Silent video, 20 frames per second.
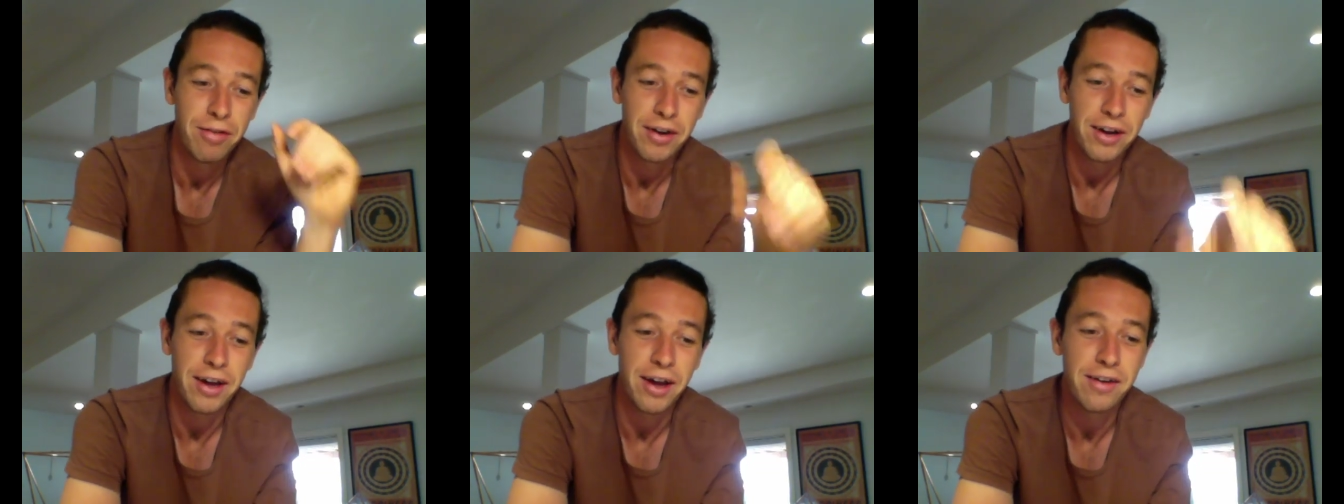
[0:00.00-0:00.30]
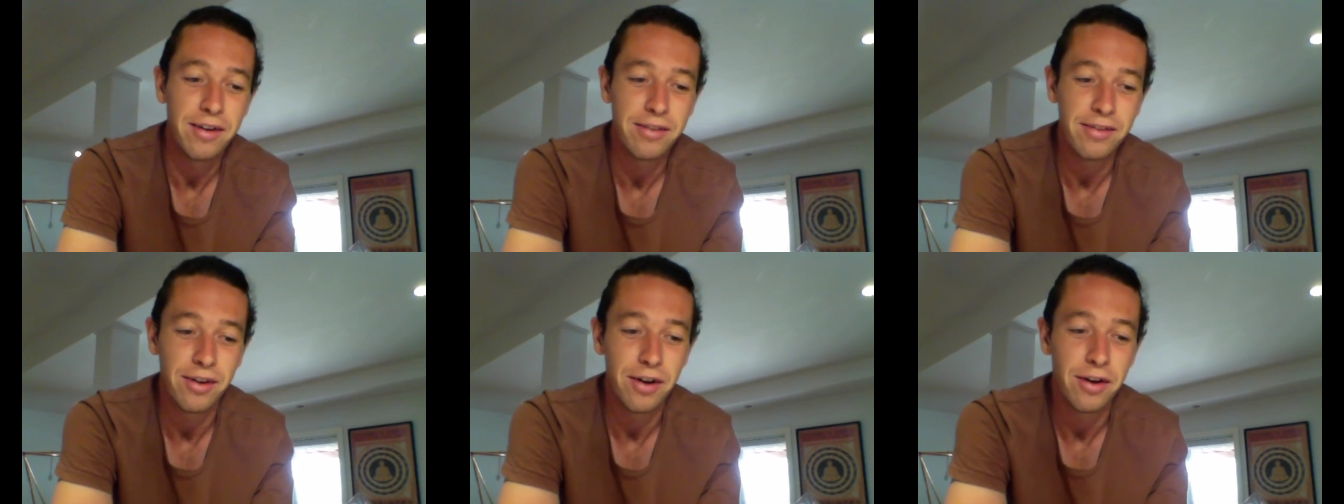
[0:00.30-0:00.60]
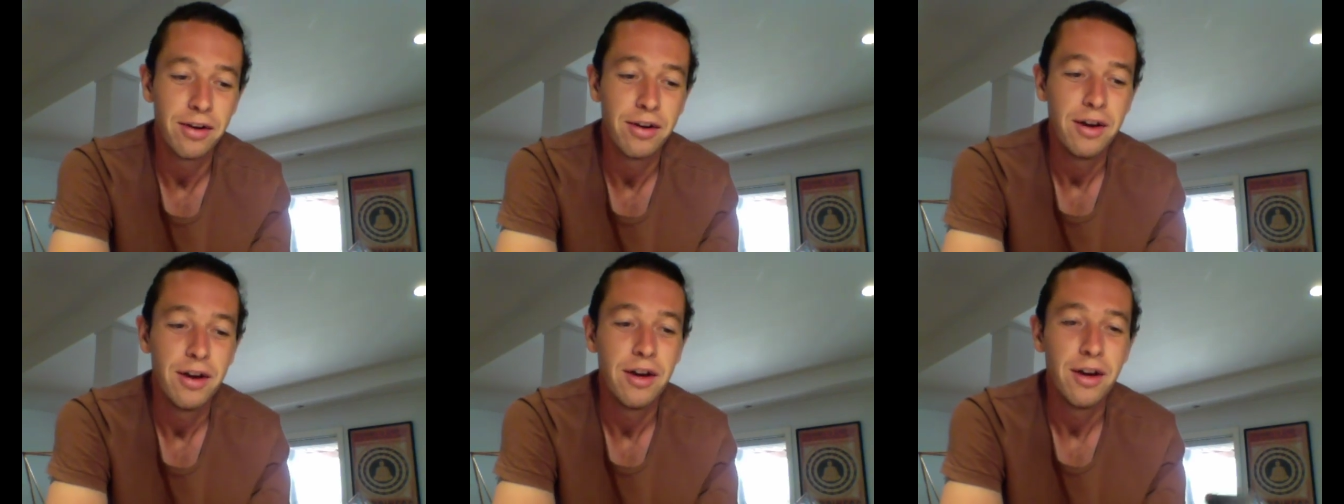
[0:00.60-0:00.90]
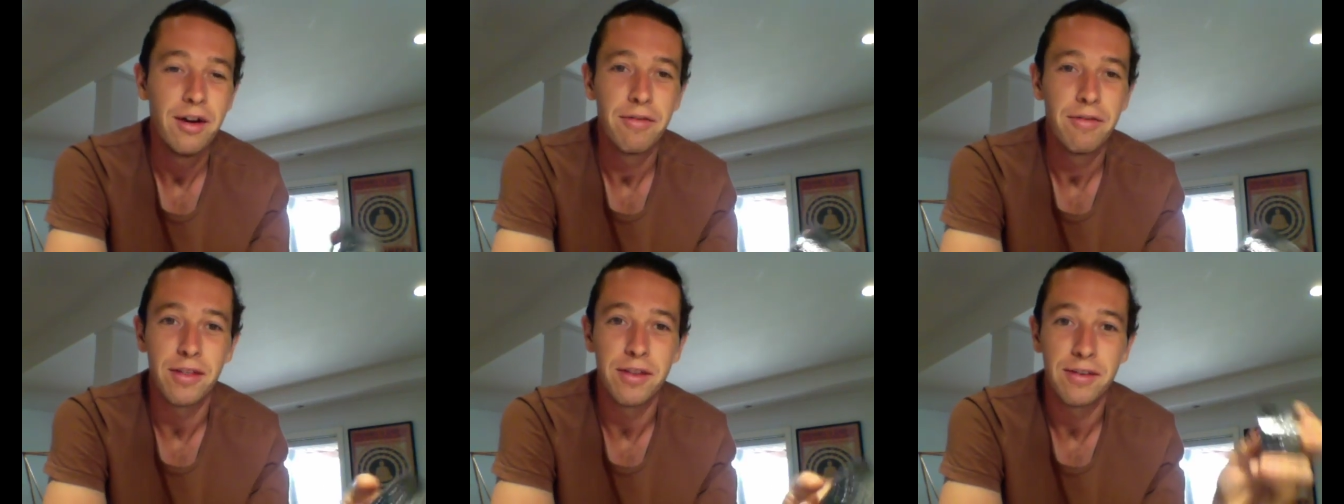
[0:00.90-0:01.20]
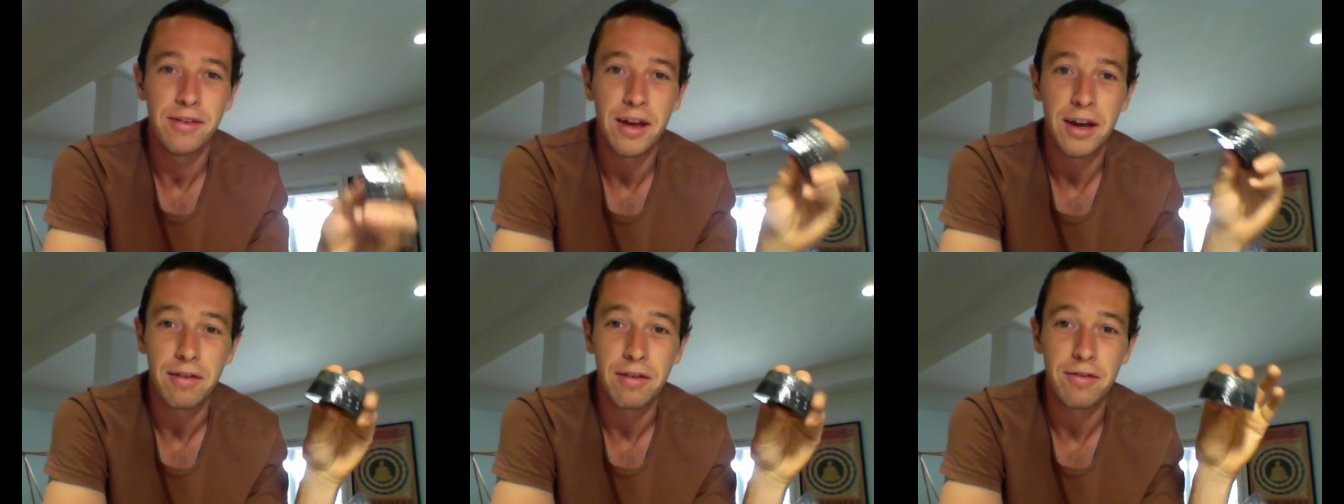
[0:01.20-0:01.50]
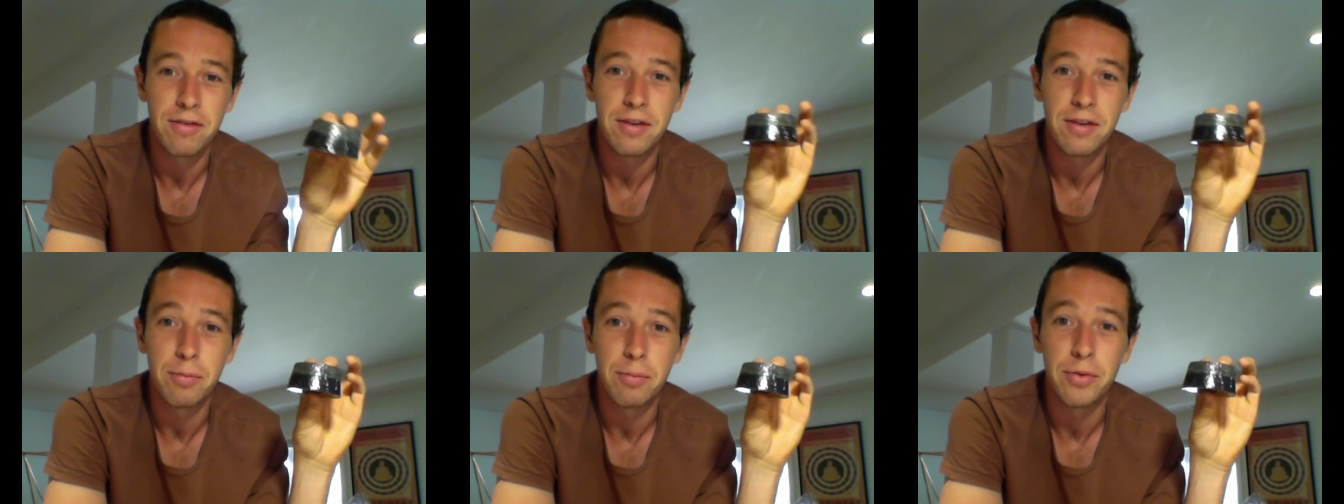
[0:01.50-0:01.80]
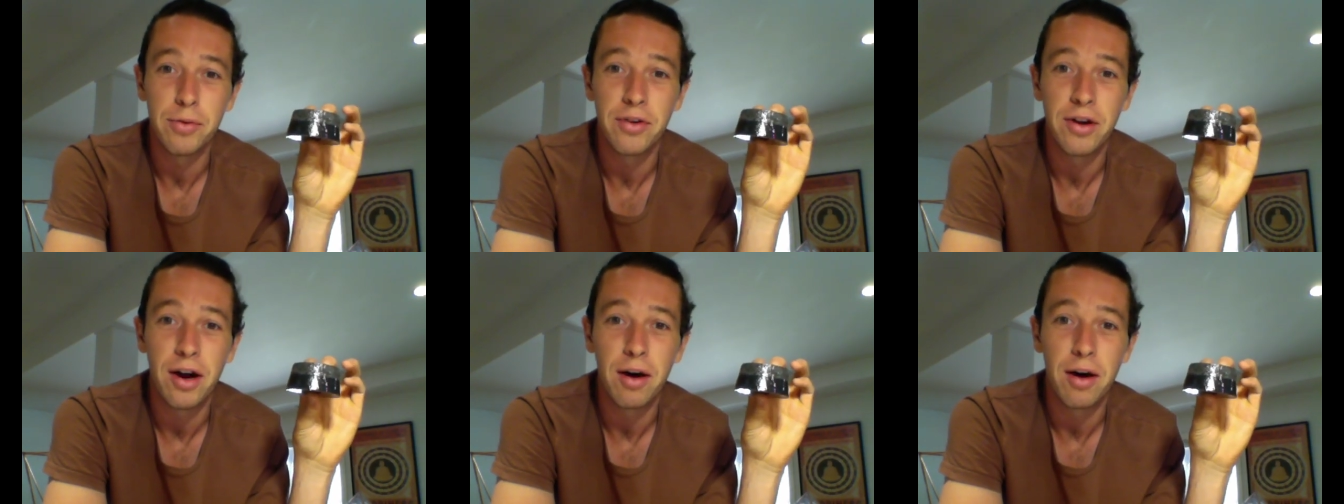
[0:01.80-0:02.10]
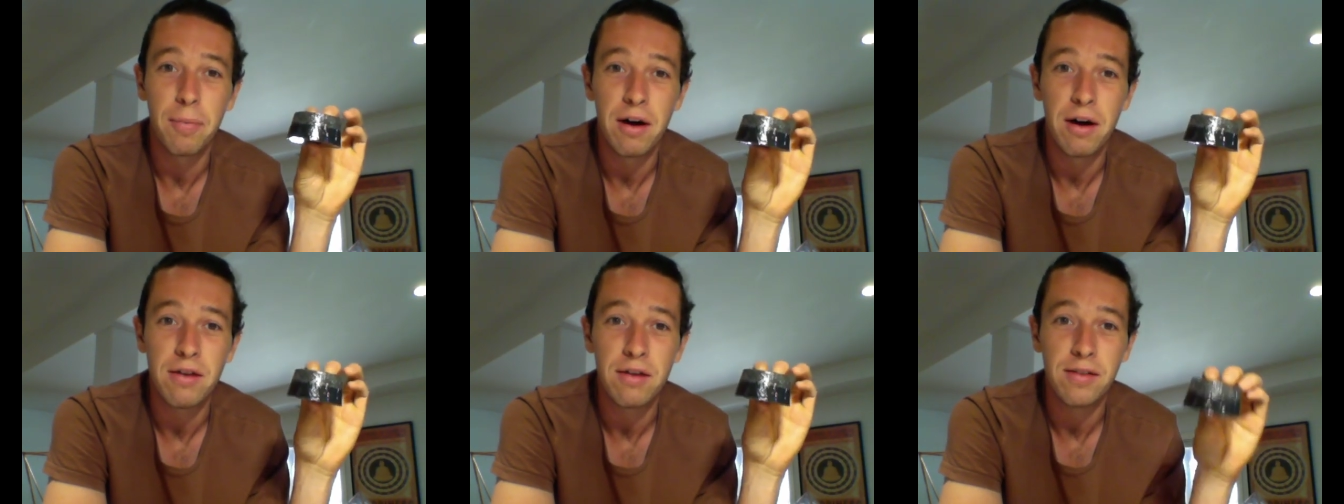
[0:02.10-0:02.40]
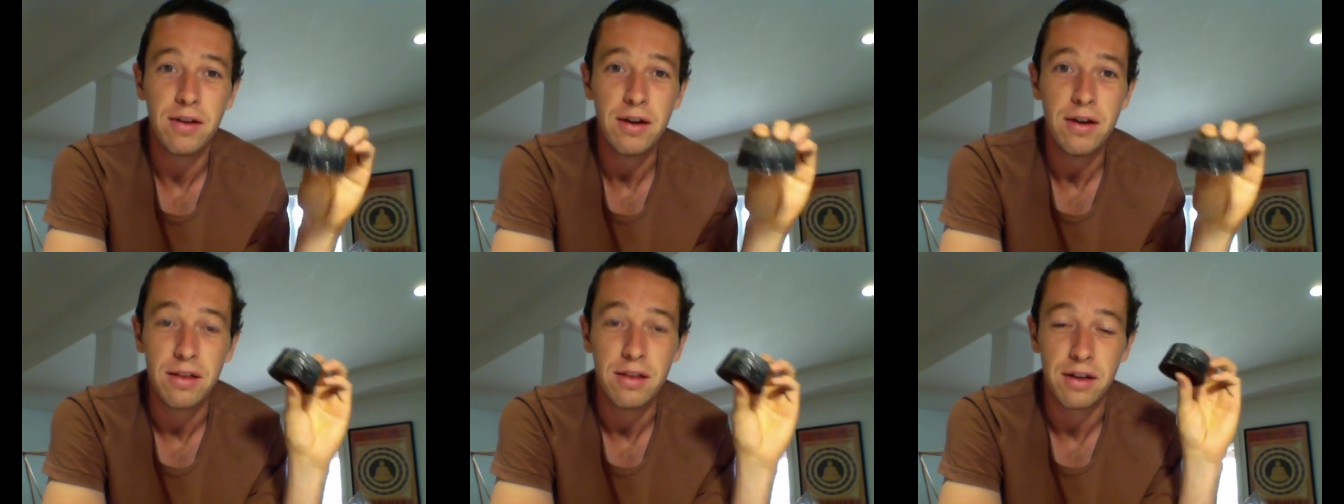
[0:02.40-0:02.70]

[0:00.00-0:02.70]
Okay, so for the sake of a simple tower buster,